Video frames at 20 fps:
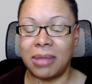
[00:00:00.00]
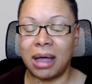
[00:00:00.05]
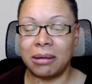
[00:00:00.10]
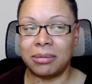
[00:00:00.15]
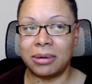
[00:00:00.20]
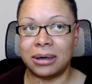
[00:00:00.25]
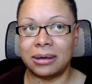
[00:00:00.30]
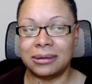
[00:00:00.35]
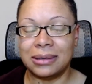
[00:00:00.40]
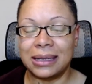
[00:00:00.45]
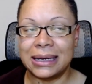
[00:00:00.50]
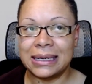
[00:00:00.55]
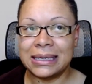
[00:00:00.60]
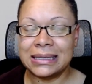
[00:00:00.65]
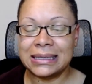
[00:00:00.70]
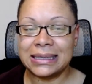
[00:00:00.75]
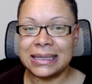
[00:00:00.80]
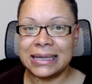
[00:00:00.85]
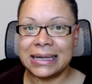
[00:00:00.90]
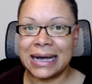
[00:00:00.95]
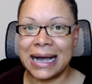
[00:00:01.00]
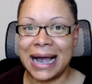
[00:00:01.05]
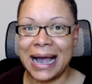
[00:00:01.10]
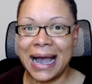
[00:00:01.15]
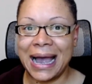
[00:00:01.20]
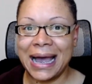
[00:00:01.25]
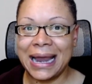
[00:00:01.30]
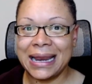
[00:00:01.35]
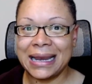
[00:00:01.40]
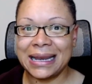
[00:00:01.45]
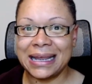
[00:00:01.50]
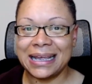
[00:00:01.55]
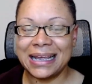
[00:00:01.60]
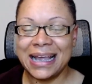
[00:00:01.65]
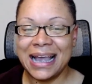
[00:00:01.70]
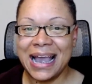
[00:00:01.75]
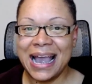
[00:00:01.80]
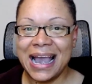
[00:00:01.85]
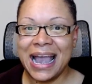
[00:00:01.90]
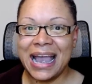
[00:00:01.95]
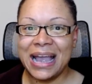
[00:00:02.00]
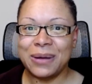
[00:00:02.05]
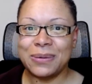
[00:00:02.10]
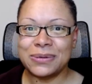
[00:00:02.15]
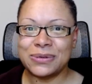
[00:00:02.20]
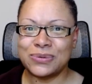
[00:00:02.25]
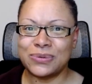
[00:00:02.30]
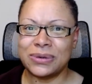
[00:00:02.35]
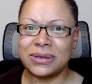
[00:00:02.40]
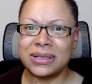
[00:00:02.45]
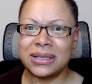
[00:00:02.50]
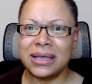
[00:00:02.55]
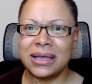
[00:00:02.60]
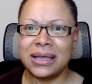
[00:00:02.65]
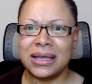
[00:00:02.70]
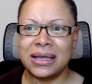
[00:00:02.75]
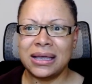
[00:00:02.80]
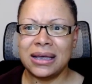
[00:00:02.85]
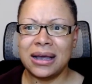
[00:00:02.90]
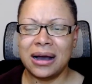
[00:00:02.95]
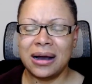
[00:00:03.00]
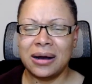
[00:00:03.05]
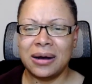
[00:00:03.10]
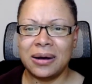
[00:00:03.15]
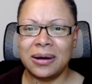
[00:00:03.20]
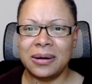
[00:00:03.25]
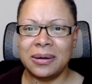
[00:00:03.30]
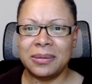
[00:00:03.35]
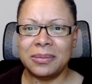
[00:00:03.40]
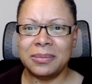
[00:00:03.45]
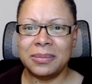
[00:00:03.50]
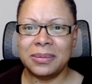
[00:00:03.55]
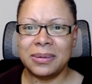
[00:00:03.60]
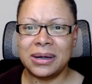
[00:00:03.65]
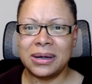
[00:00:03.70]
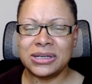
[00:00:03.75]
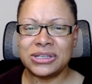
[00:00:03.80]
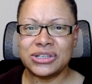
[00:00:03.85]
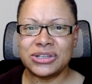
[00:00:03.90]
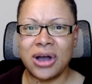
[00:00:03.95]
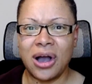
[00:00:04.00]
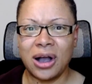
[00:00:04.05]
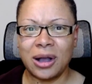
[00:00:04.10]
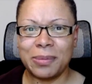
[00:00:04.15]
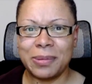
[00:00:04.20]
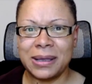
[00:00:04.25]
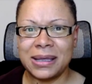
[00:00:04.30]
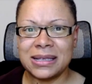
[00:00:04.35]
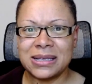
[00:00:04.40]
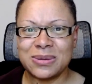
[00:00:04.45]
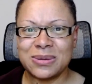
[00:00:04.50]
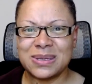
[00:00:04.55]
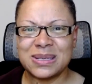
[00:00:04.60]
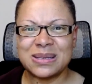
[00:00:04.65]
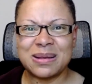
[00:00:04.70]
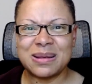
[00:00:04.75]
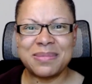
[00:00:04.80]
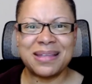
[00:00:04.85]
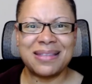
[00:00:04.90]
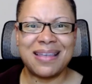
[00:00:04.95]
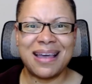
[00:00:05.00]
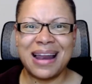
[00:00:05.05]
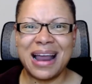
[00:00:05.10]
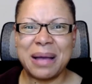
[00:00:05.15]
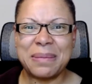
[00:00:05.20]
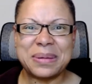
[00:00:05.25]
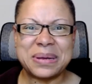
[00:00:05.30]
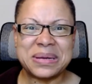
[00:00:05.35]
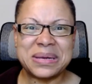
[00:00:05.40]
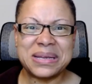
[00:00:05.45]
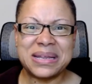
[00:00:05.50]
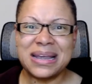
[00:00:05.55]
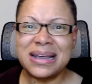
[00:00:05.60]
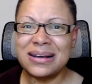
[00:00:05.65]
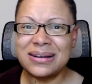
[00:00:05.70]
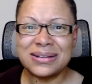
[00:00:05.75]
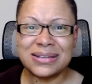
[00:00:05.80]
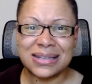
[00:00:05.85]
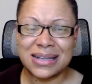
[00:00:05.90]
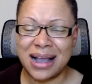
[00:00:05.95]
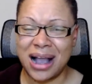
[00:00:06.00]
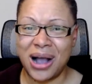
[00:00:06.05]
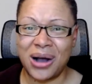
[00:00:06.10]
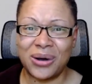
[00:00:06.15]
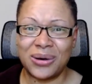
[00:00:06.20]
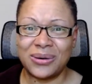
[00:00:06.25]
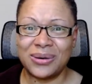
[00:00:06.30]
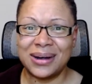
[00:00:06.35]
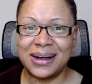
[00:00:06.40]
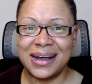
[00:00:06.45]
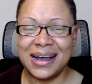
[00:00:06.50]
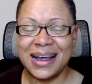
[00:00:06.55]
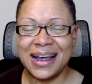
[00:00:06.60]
well, I didn't think I had any. It was really um, a shock because it was something that happened years ago.